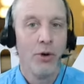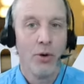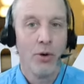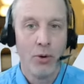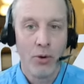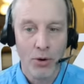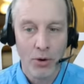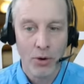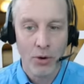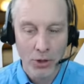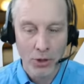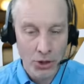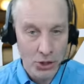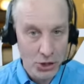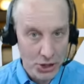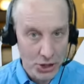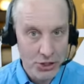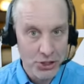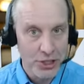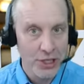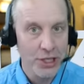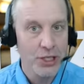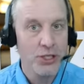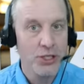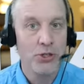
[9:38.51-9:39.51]
or
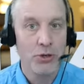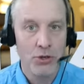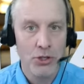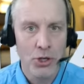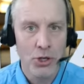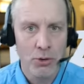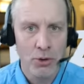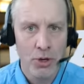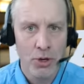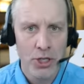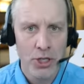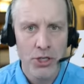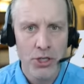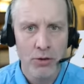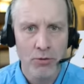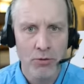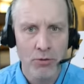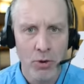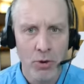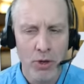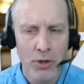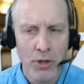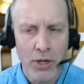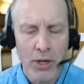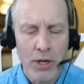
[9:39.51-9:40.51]
logistics or so on and so
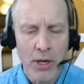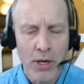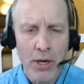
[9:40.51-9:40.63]
forth.